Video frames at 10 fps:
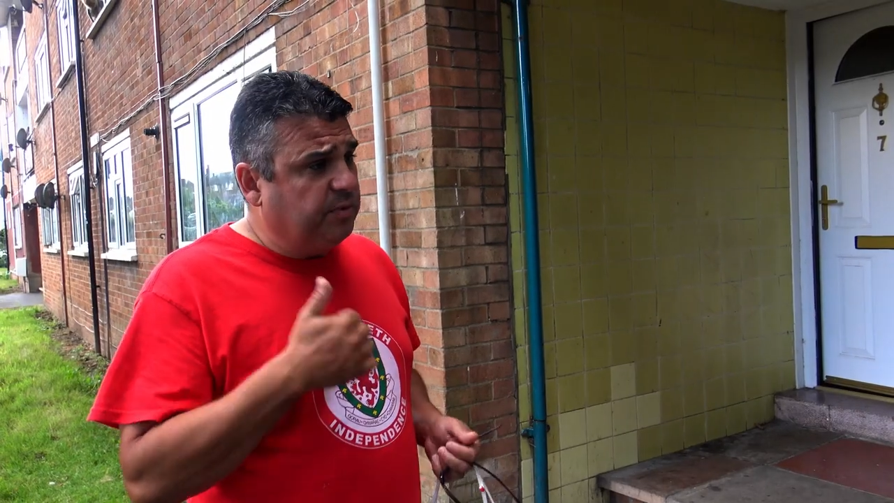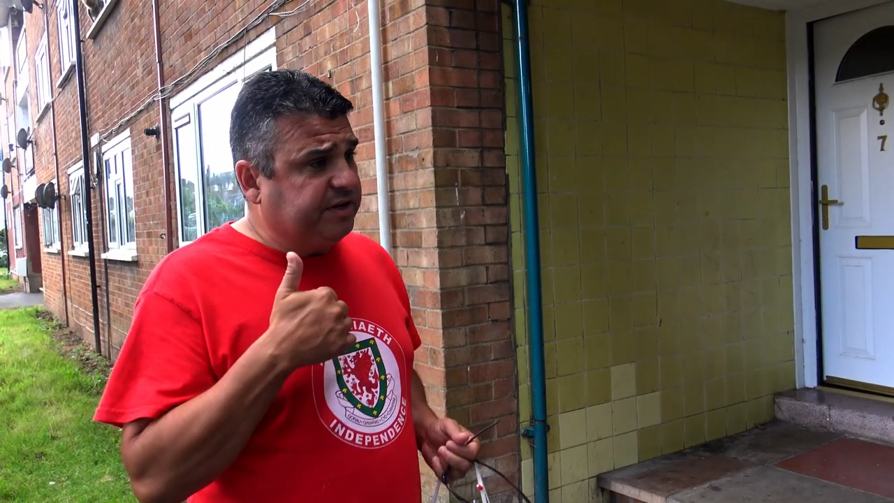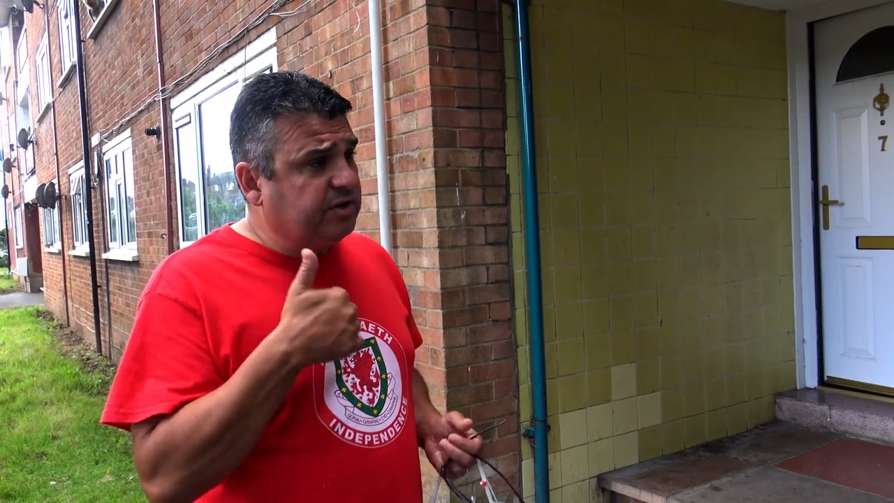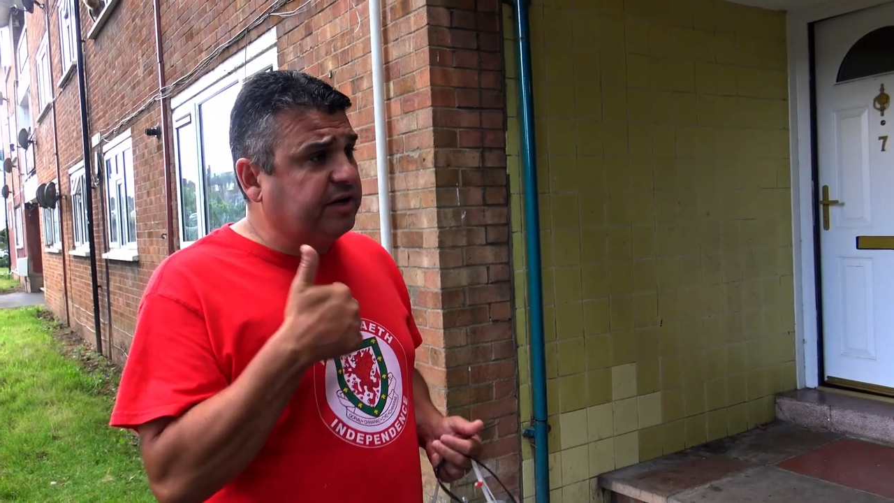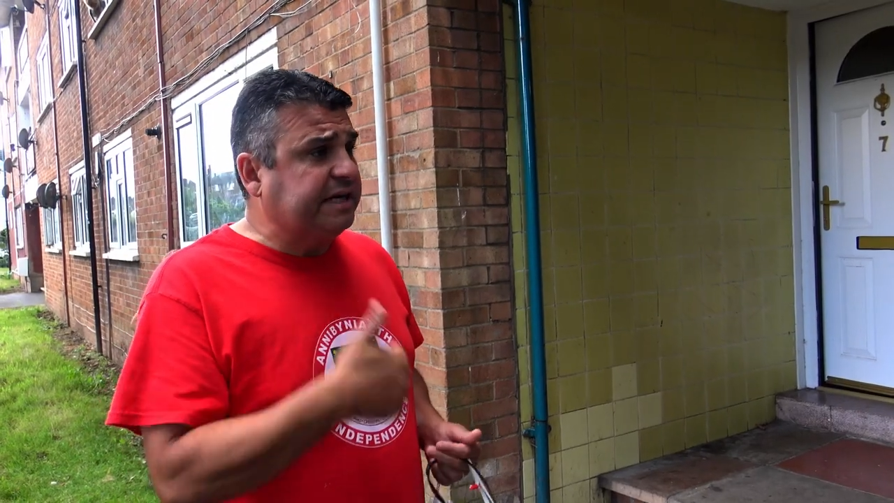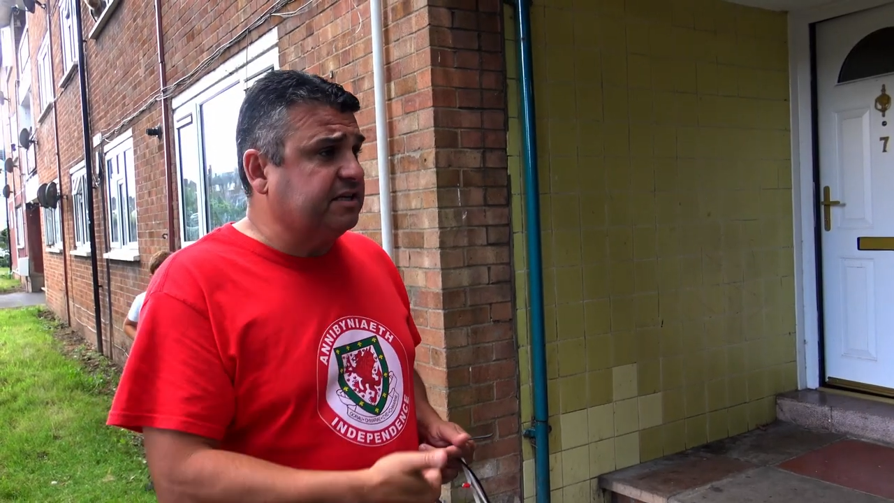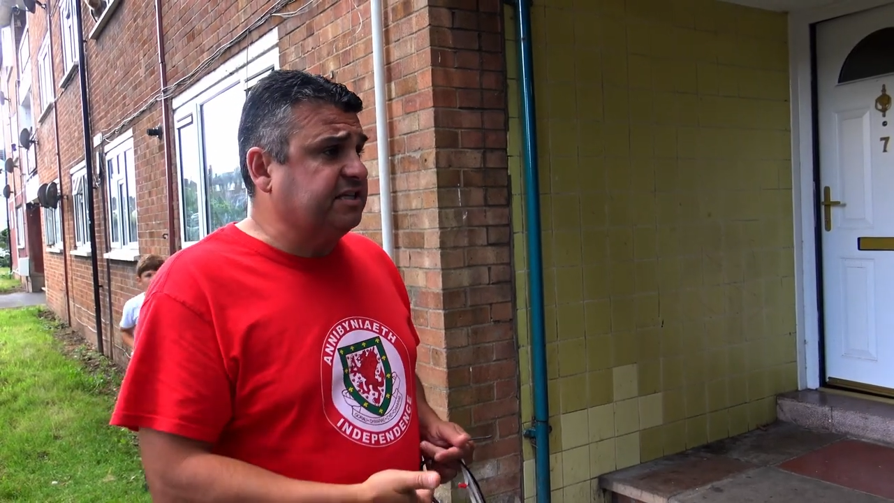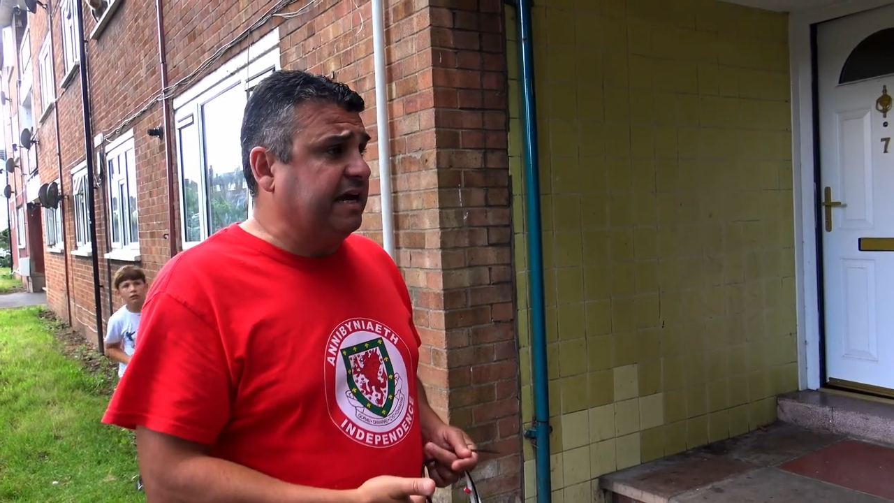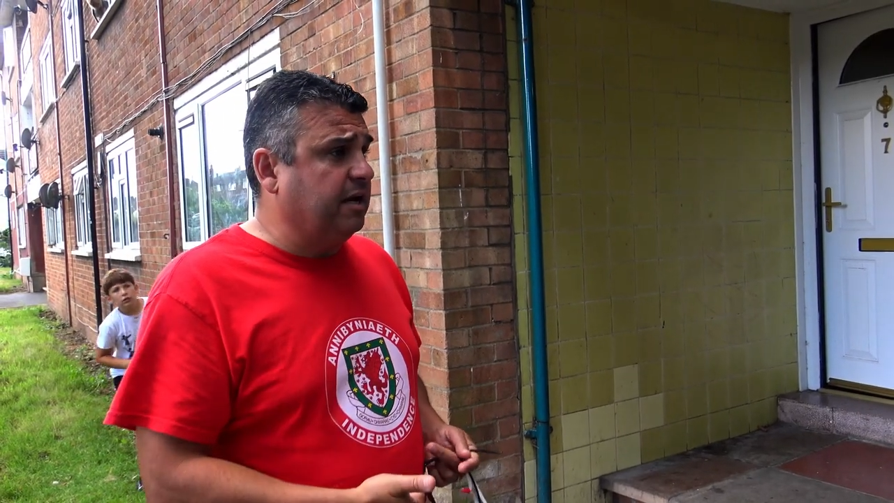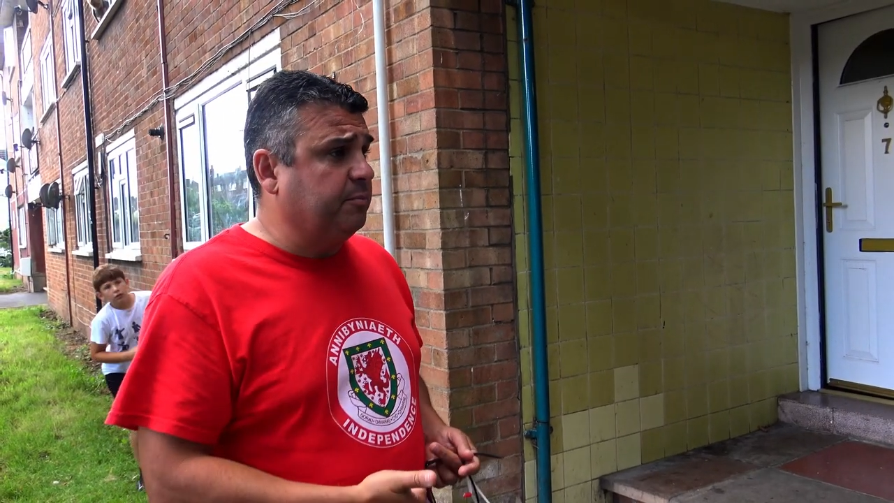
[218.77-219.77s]
we could look into
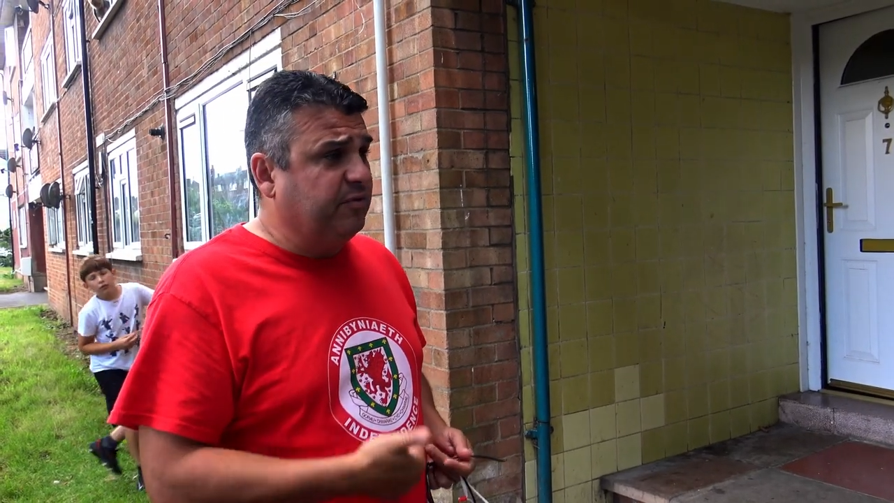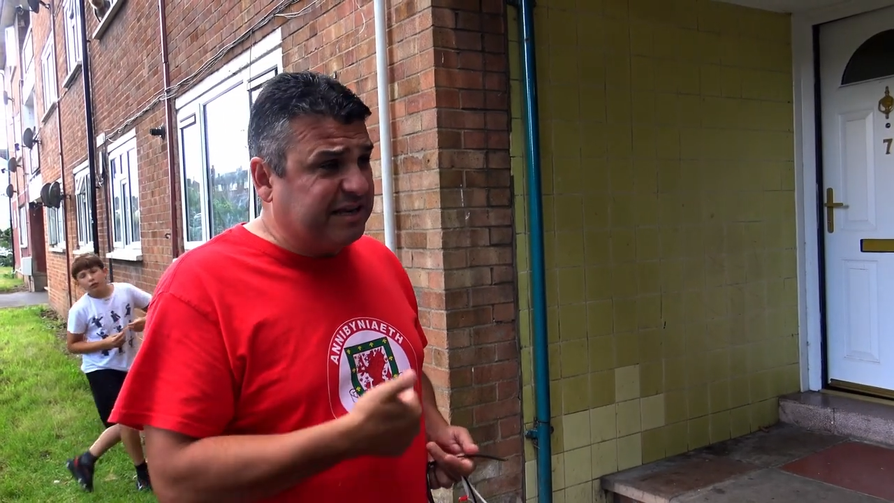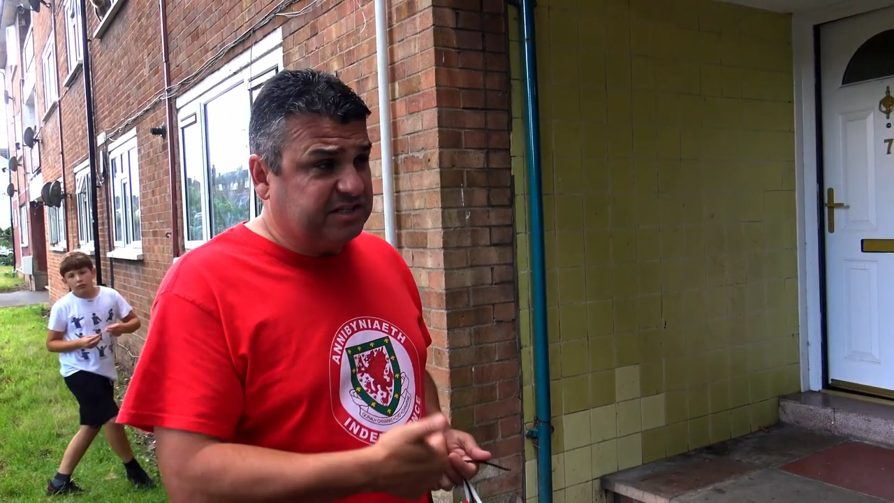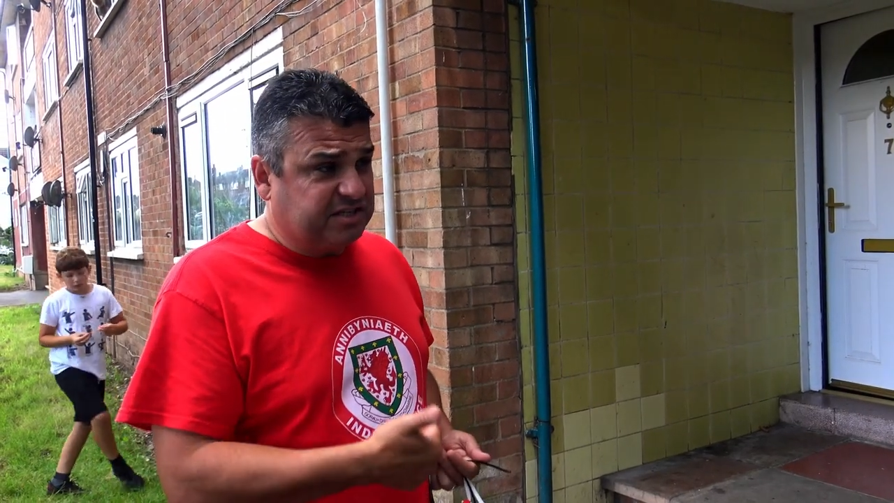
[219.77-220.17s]
setting up a resident